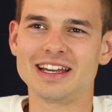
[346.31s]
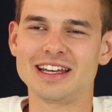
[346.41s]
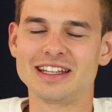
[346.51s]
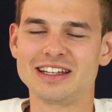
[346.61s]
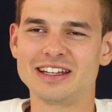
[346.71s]

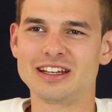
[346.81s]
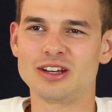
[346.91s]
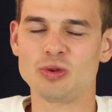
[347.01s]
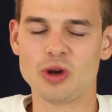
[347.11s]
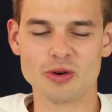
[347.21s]
And
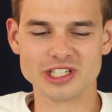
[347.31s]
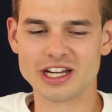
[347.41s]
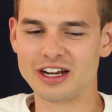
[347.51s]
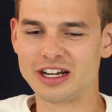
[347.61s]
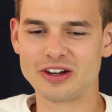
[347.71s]
we always
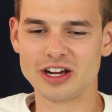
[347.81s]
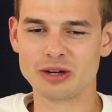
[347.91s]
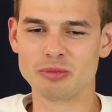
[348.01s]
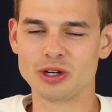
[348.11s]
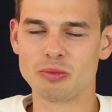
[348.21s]
carried around
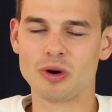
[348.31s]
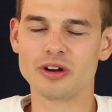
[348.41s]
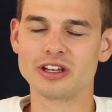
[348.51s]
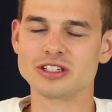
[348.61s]
our Book of Mormon,